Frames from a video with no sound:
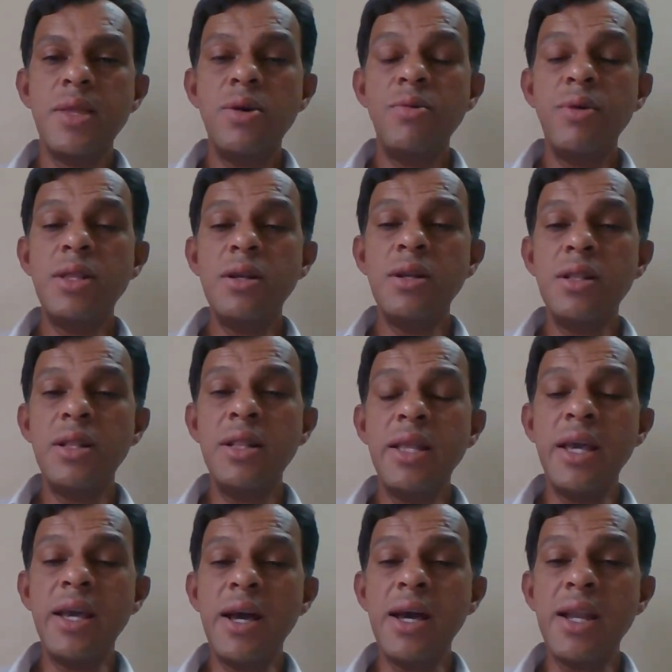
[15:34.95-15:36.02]
whether
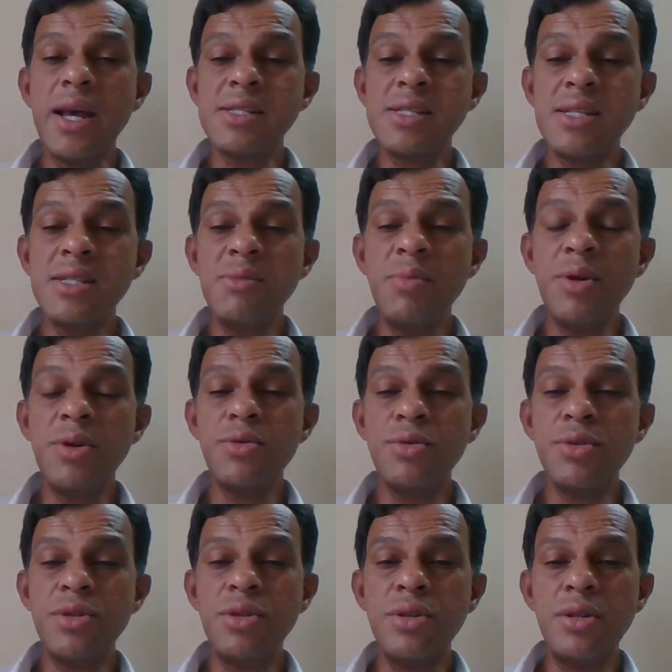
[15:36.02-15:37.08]
they are accessible
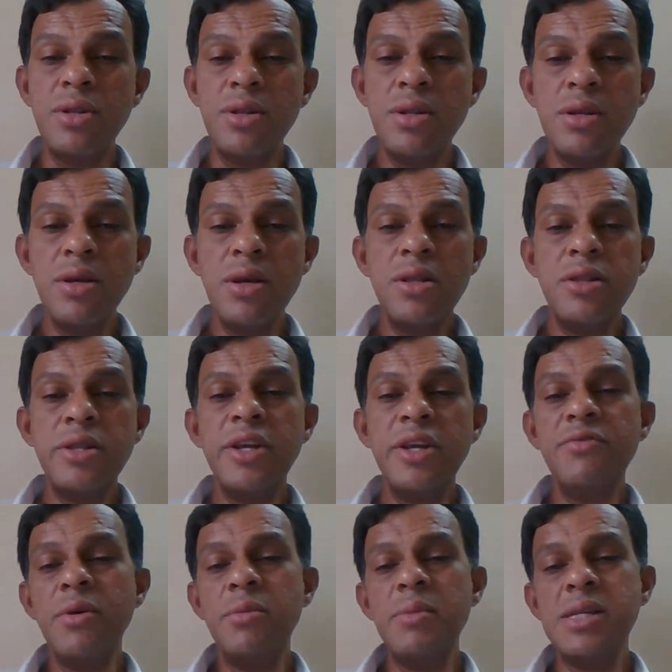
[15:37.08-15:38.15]
to the
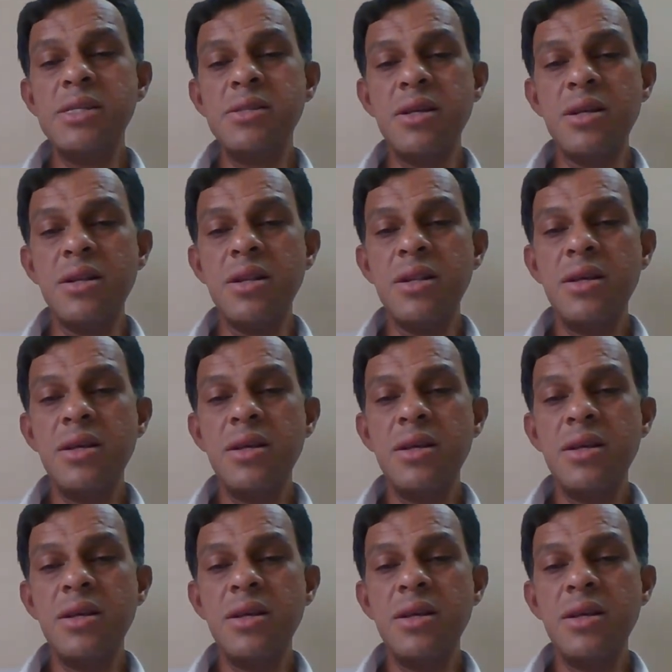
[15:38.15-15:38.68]
information